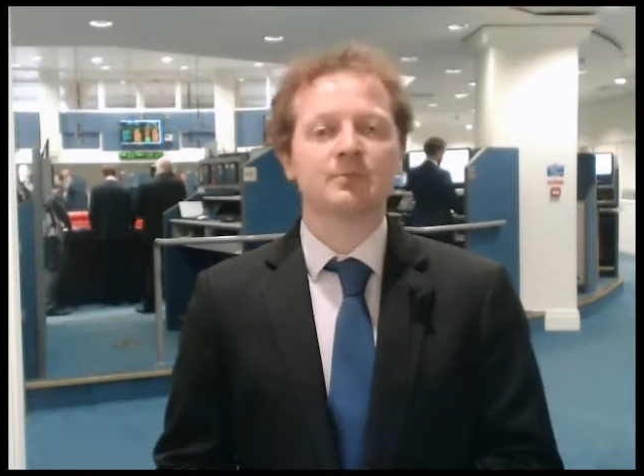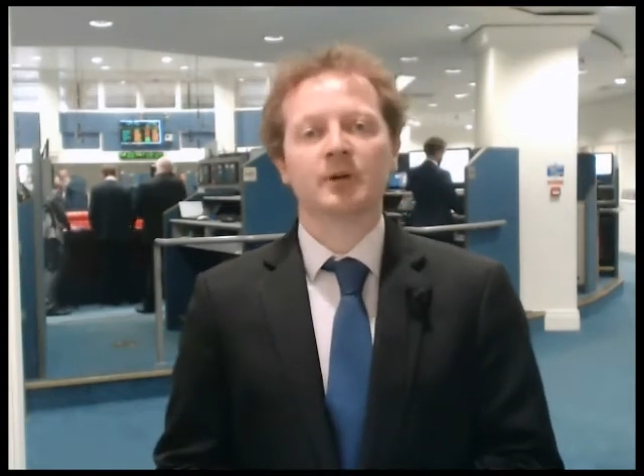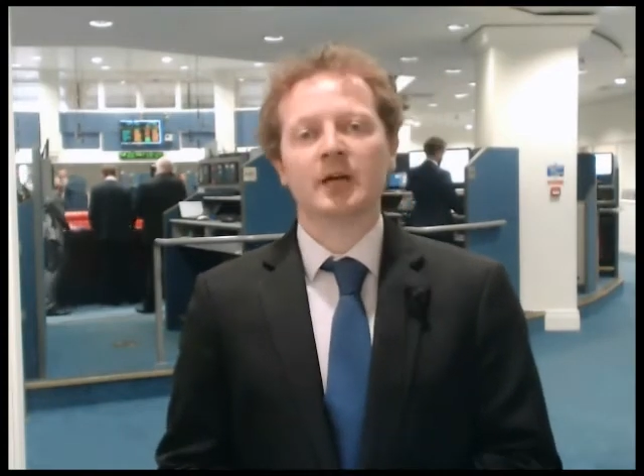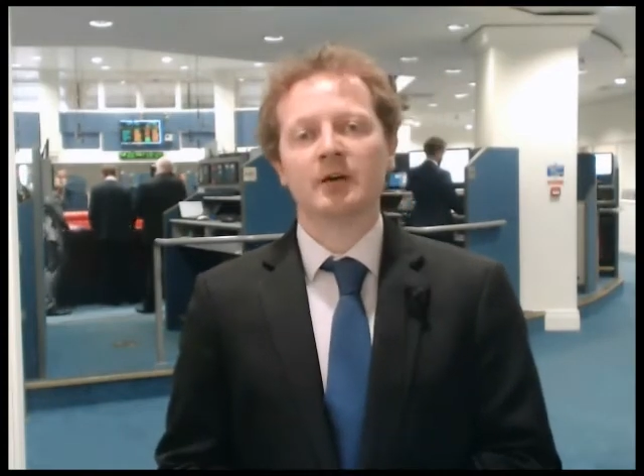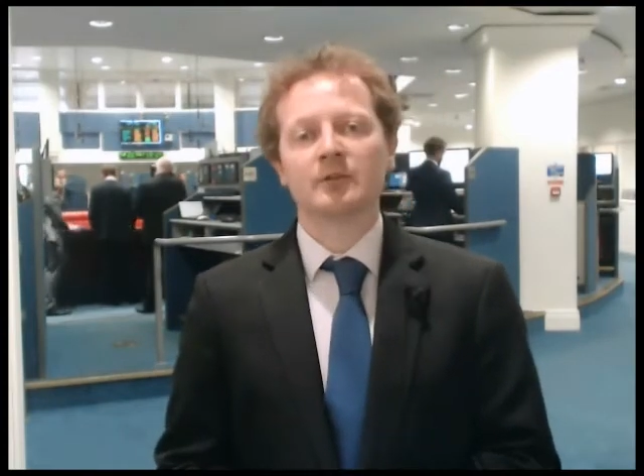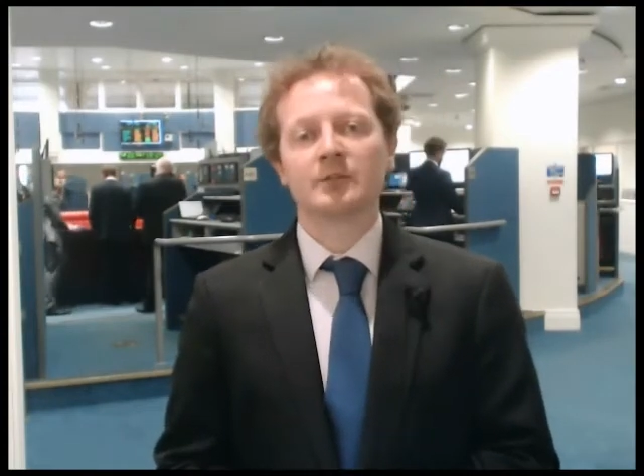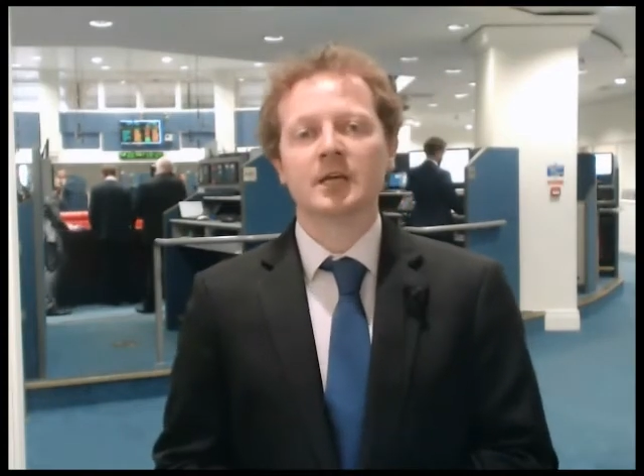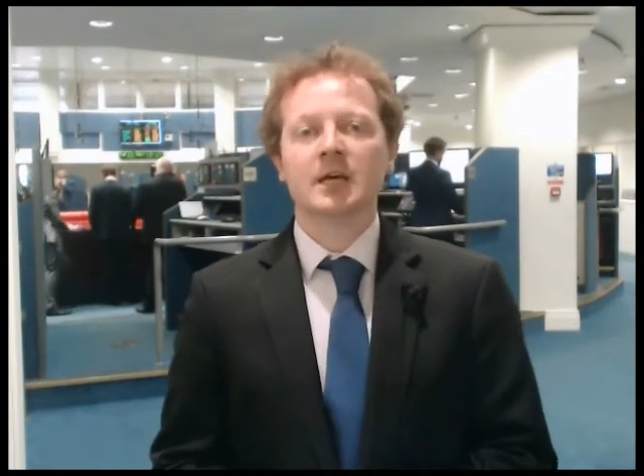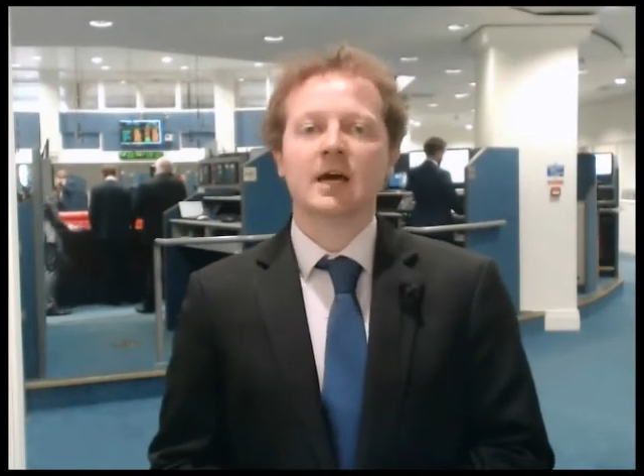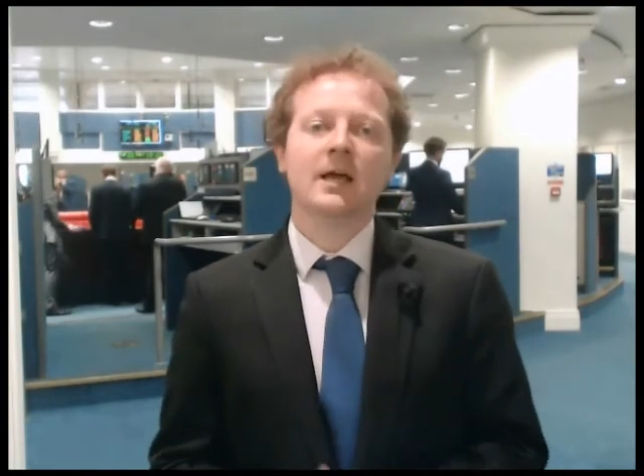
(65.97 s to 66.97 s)
per ounce,
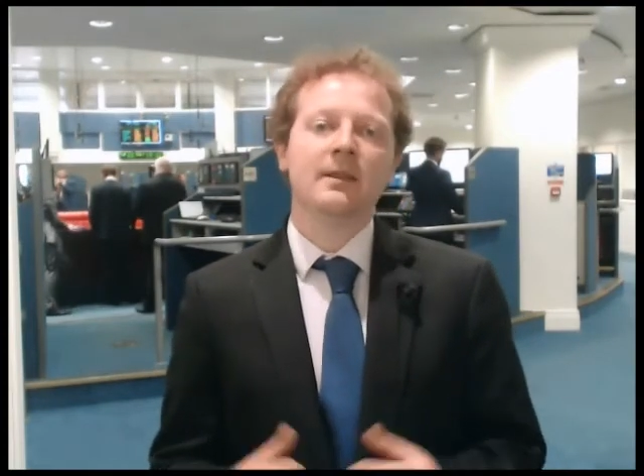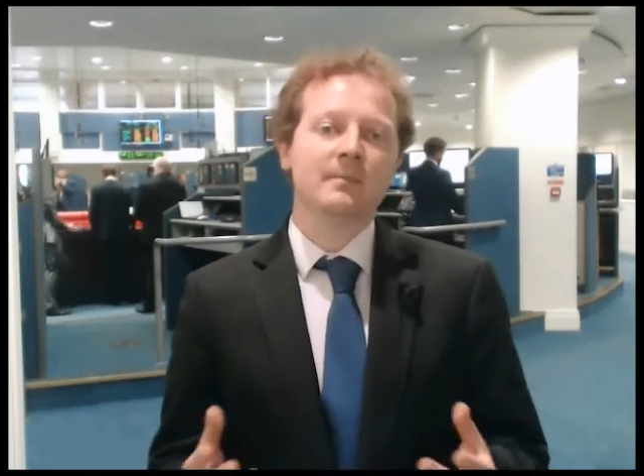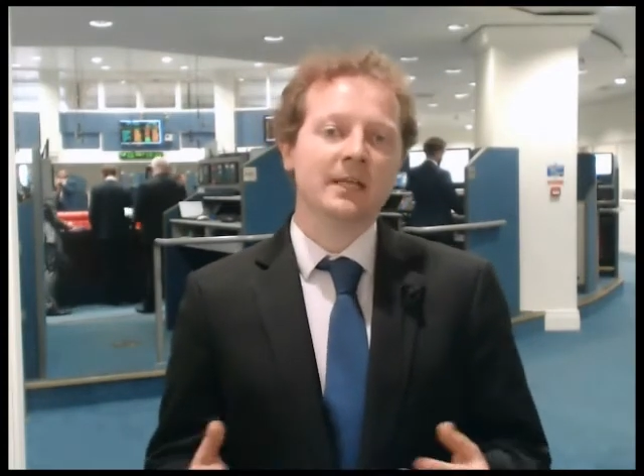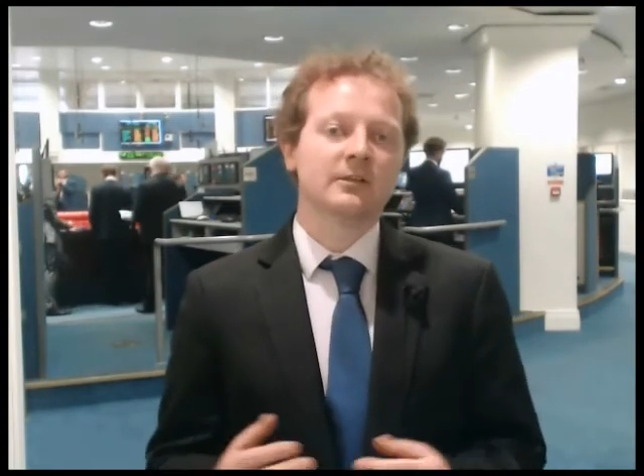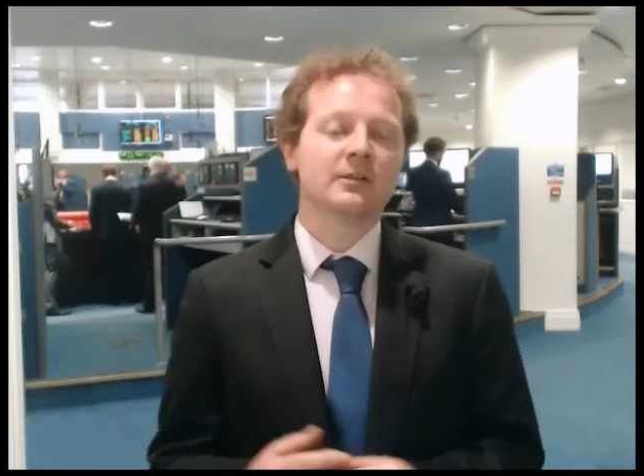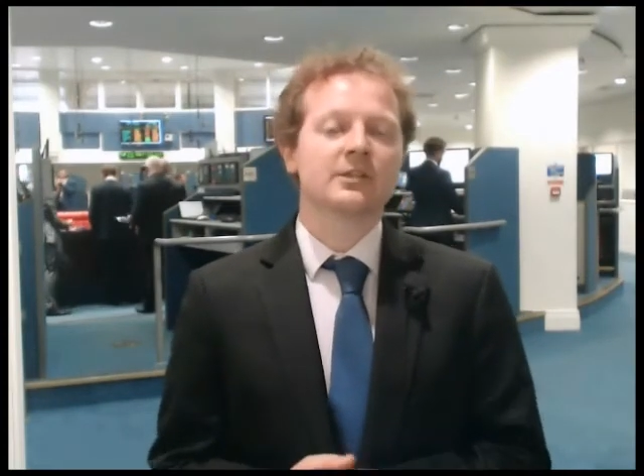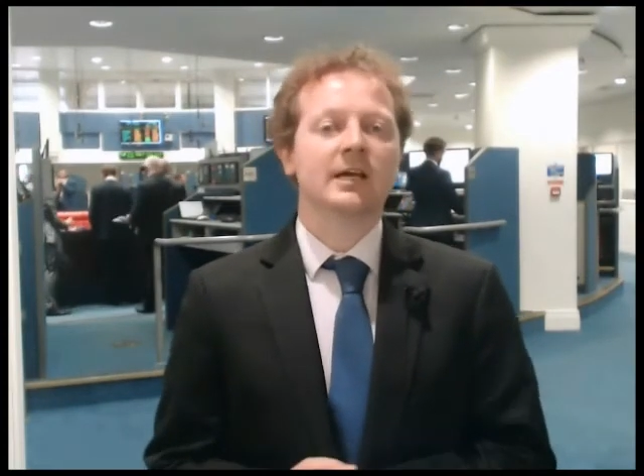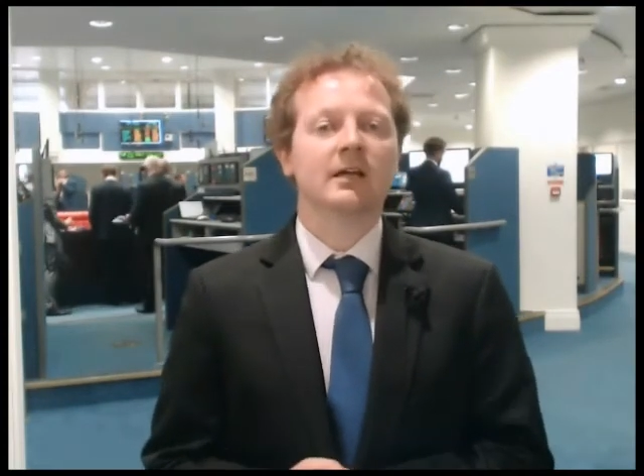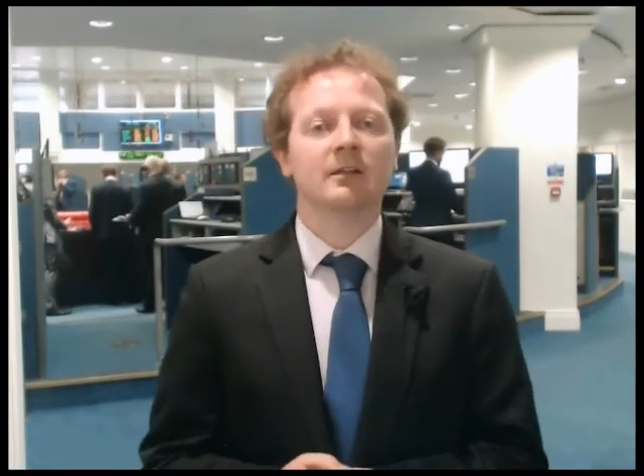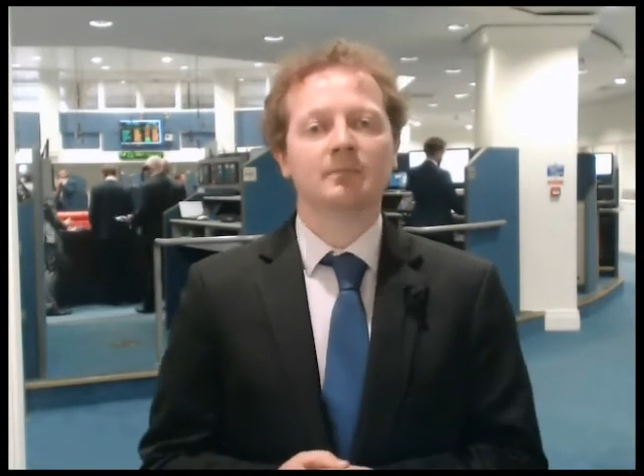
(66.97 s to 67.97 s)
and the metal is
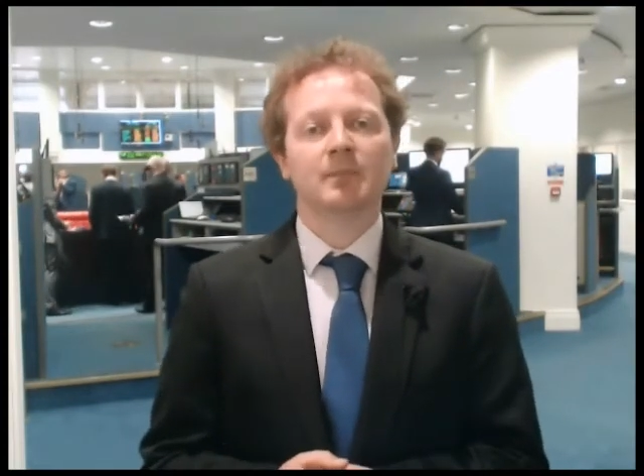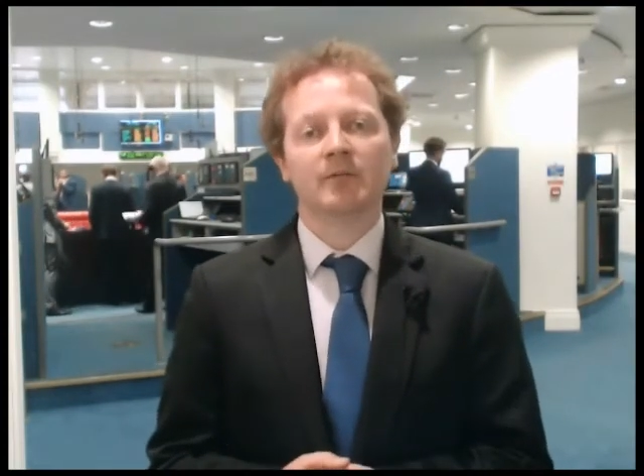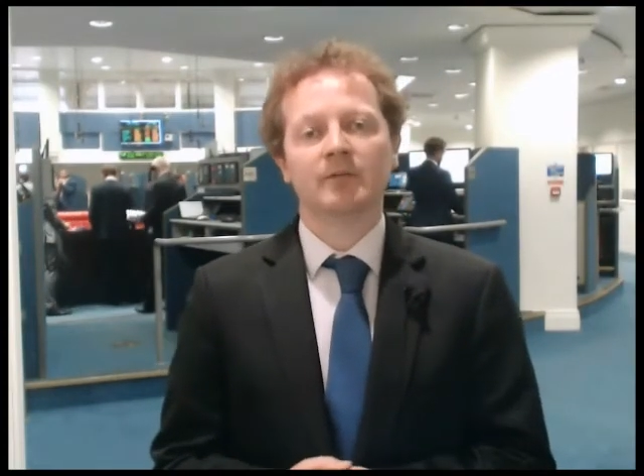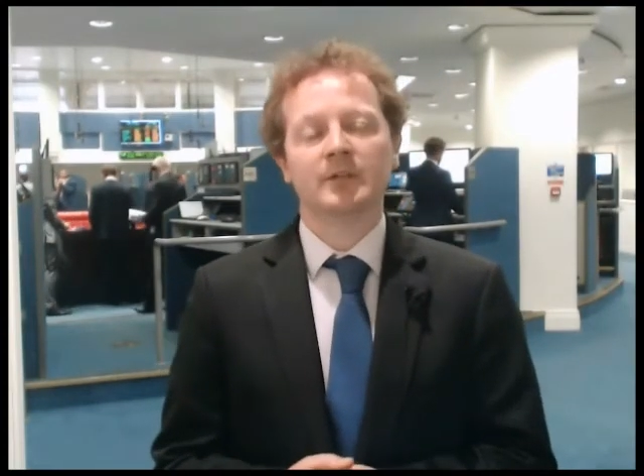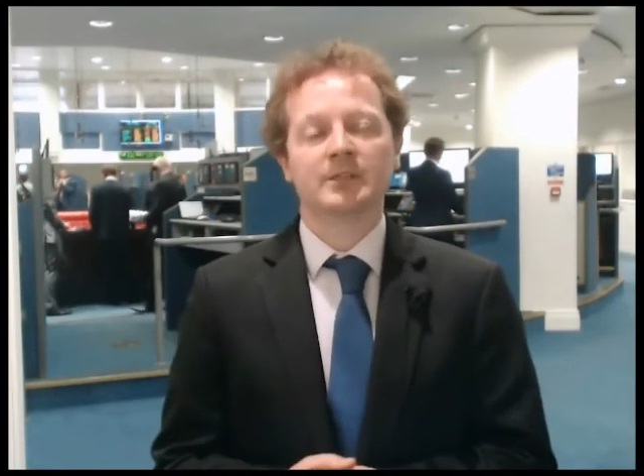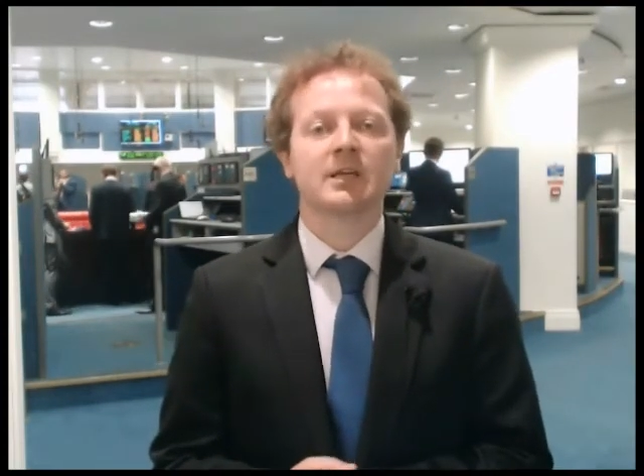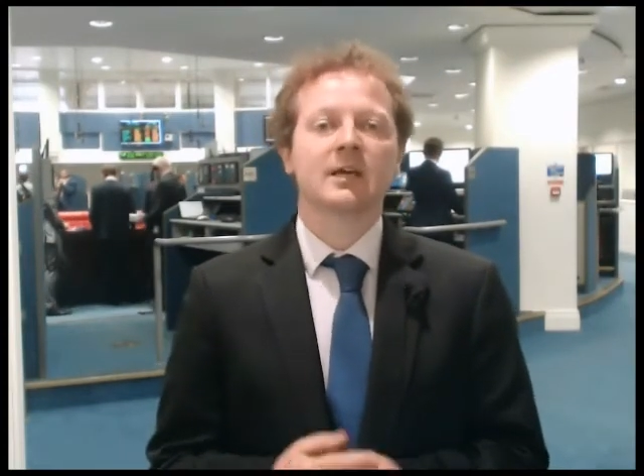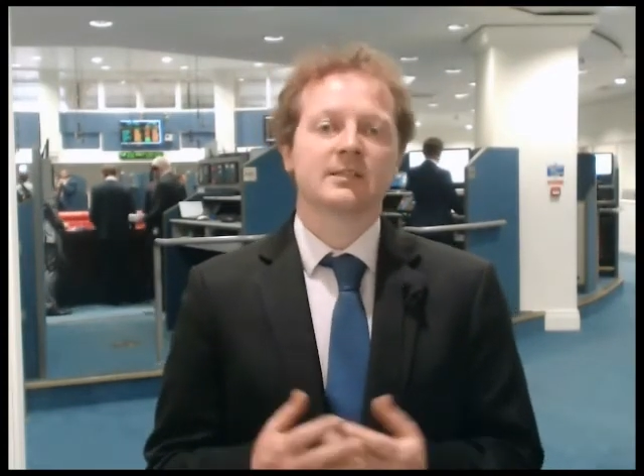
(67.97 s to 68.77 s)
held above this